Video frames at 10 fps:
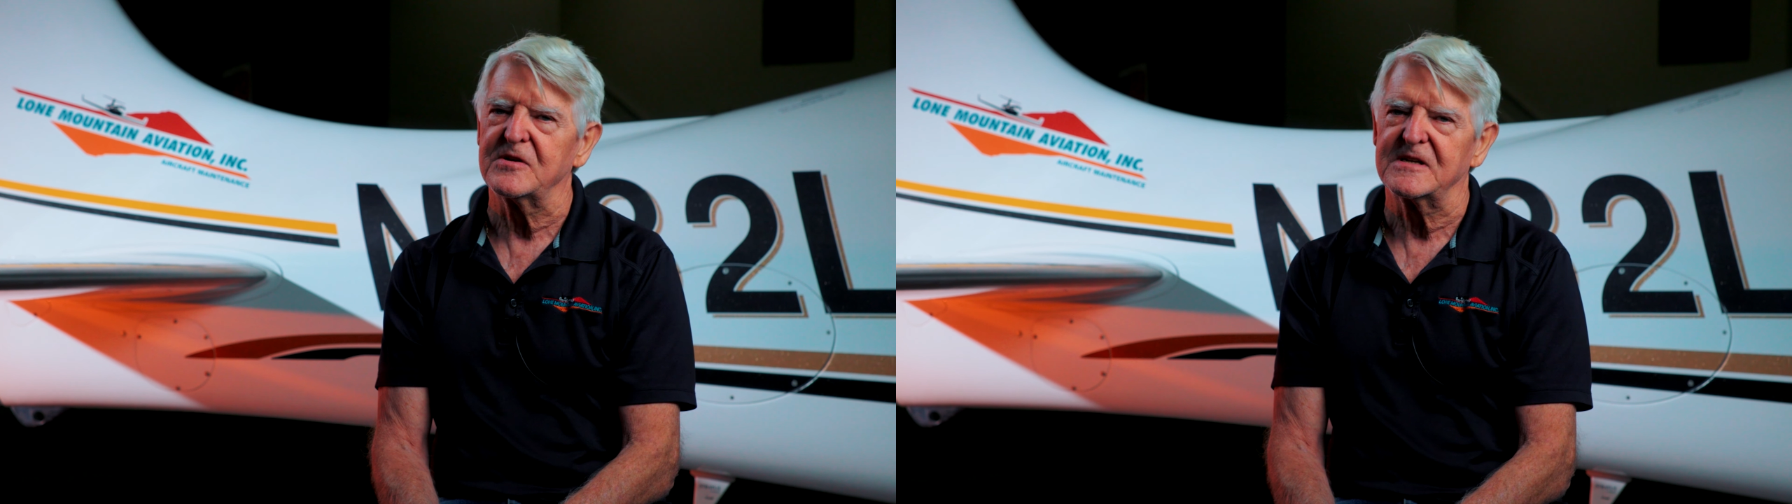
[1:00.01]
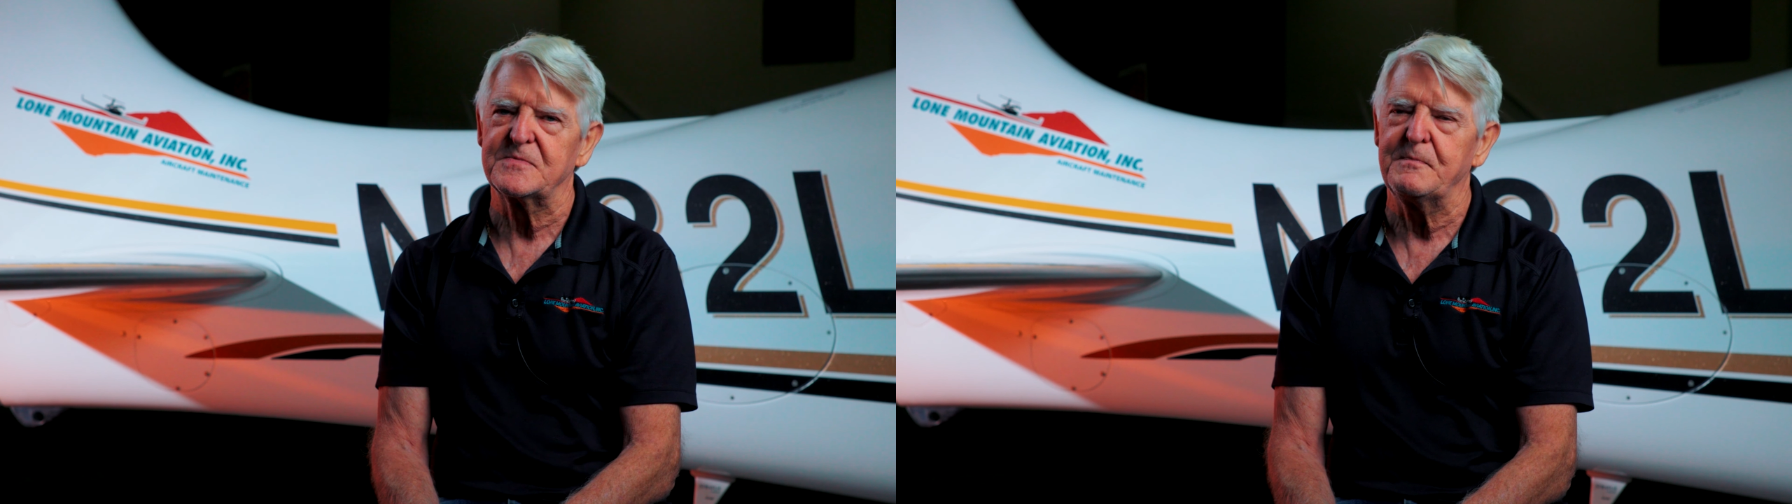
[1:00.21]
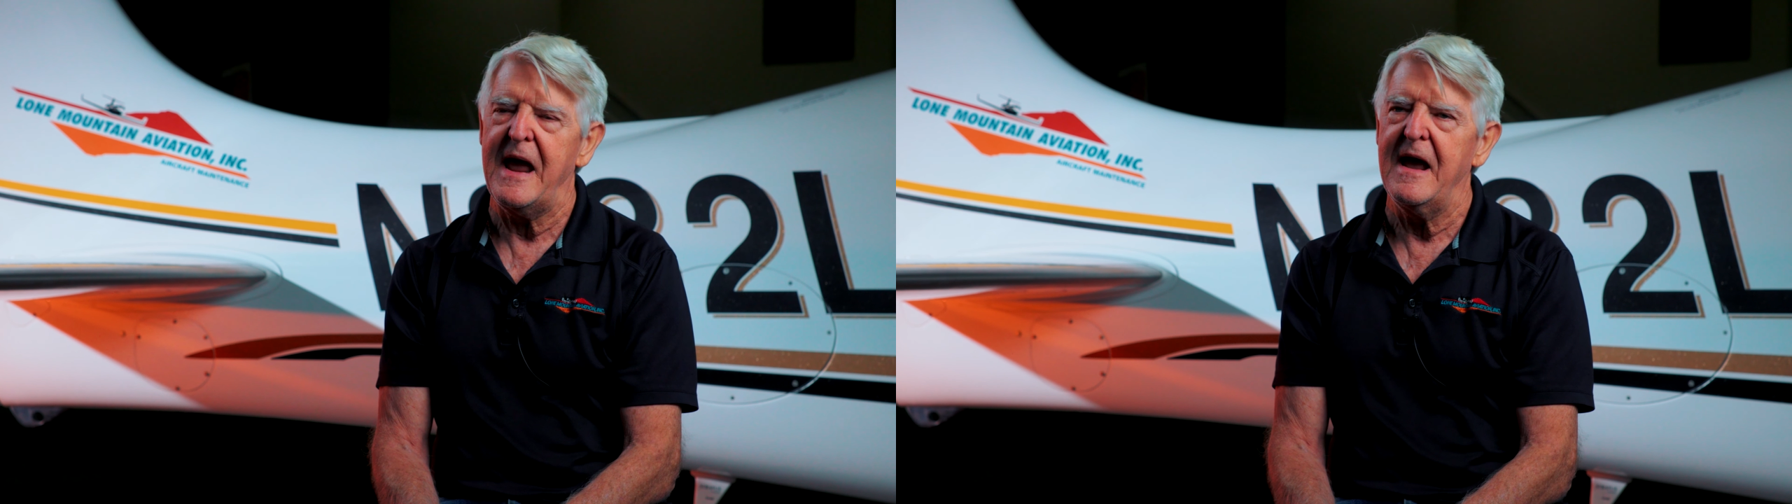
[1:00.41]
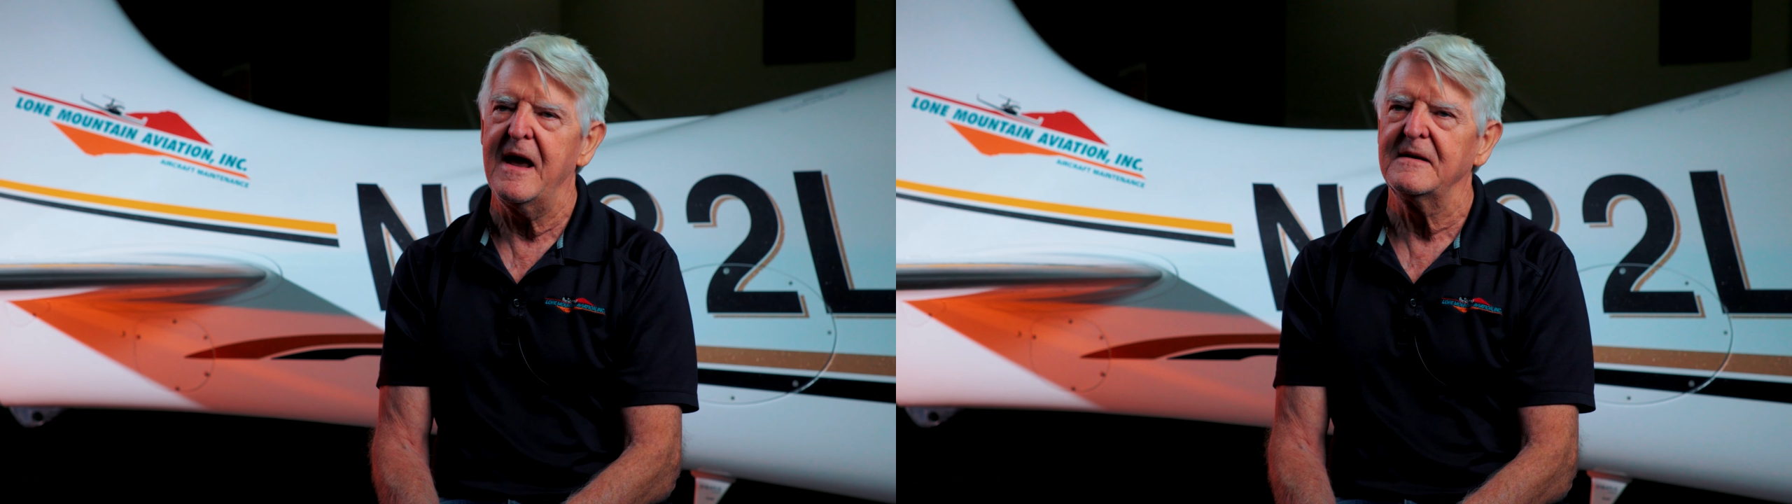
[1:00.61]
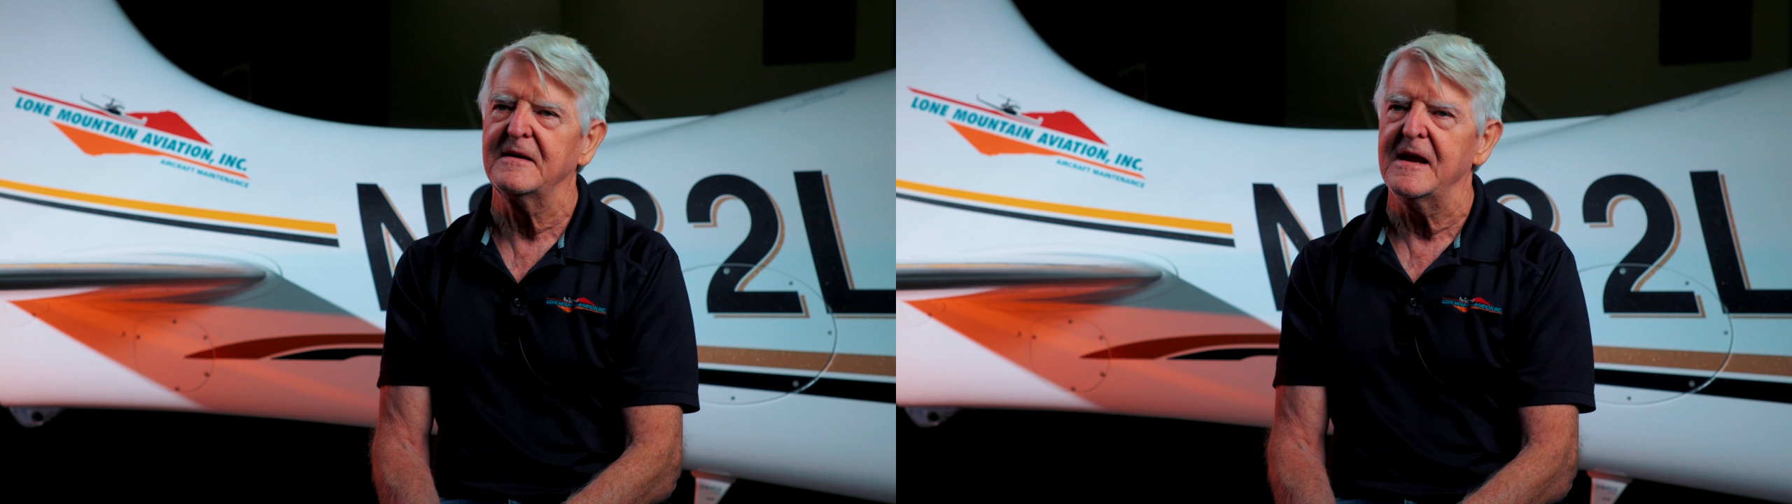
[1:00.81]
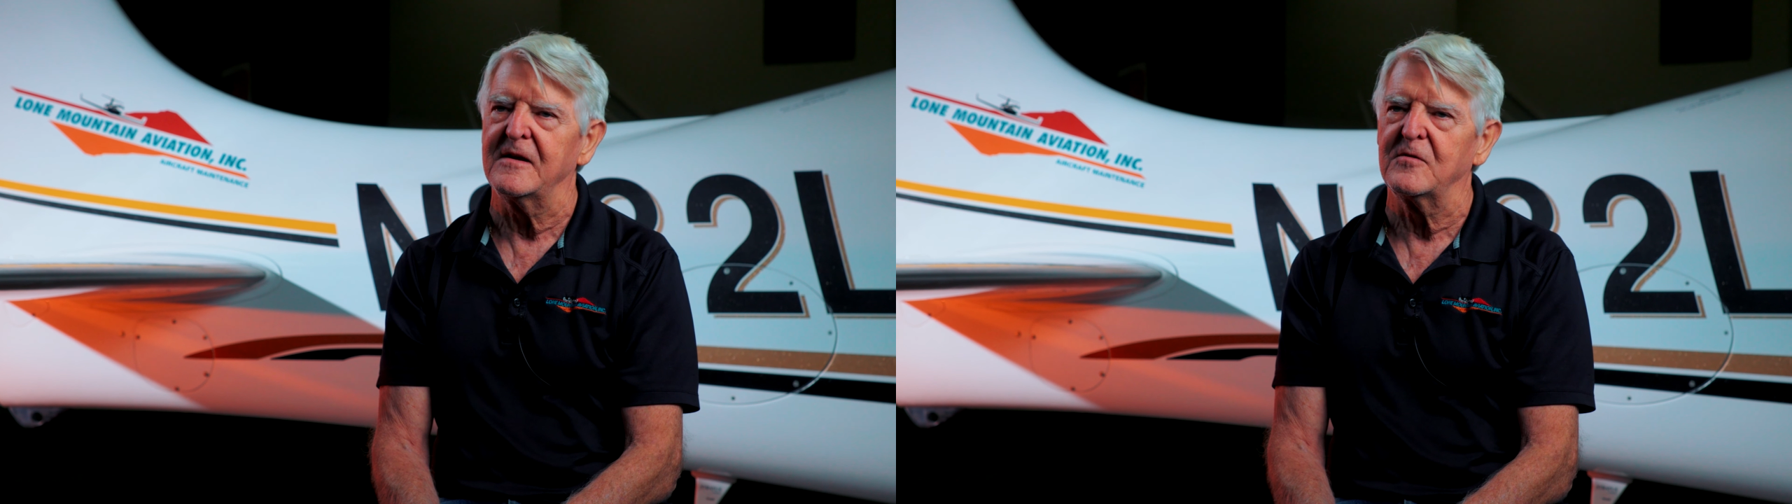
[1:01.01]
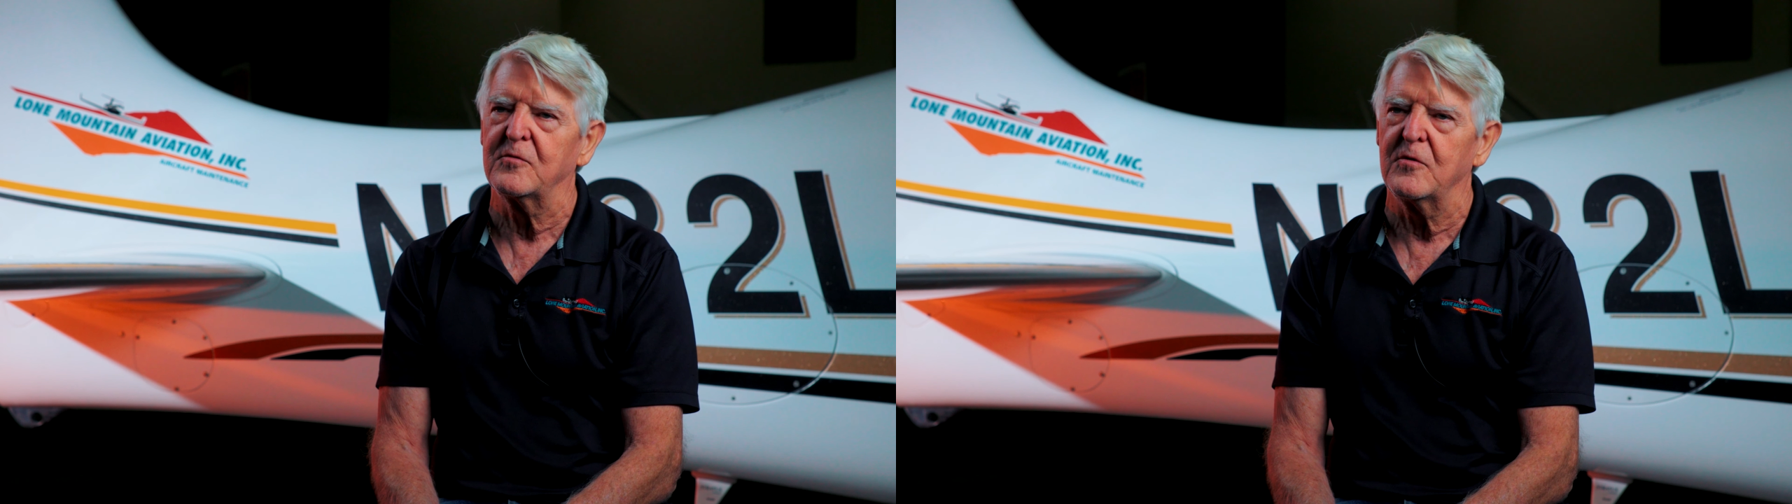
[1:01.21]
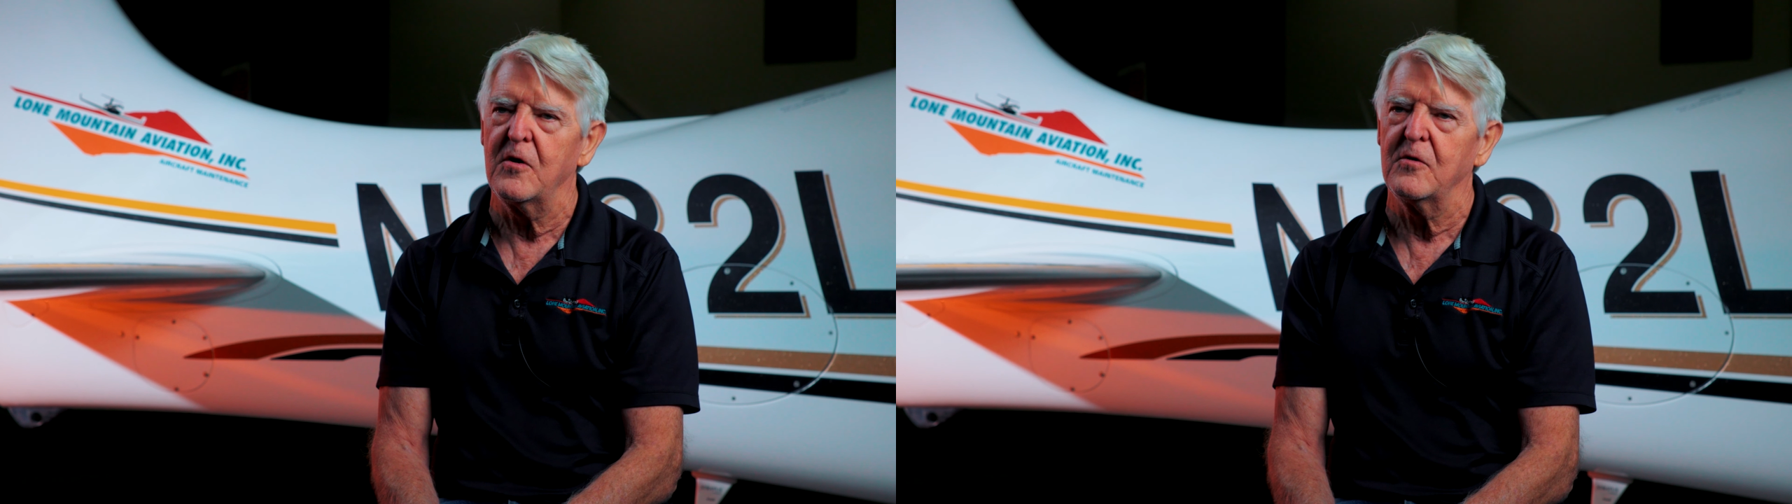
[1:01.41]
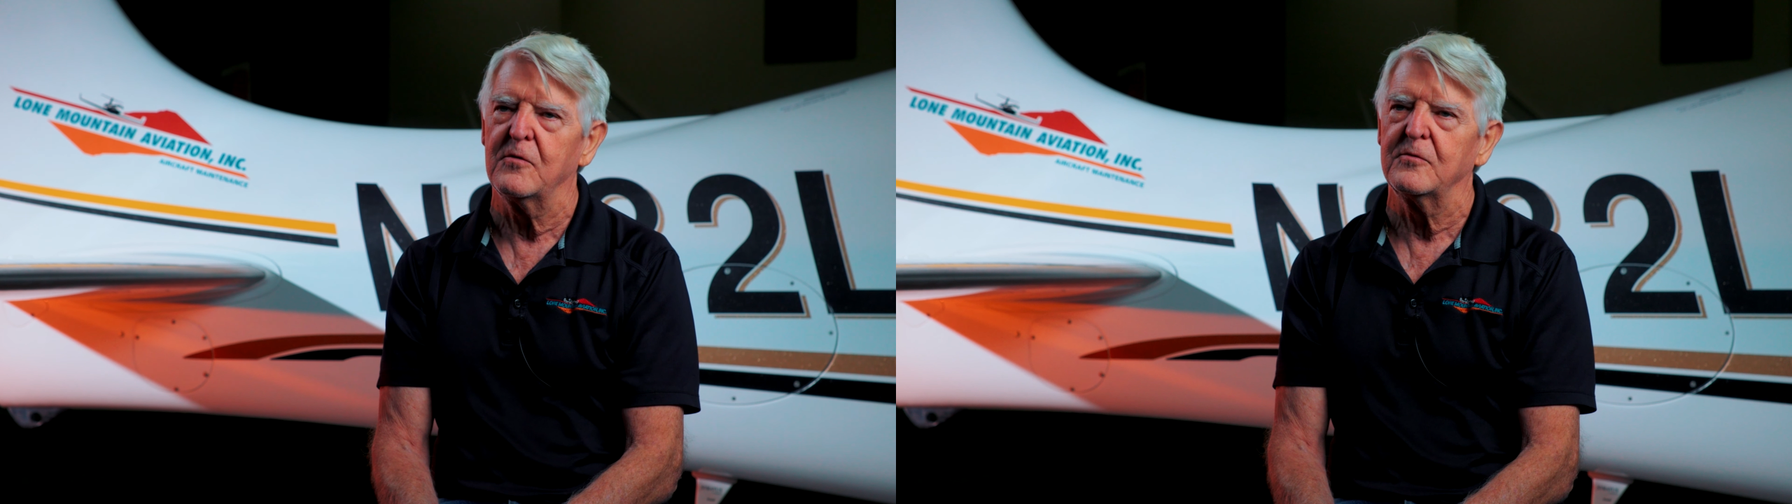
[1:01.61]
to expand and grow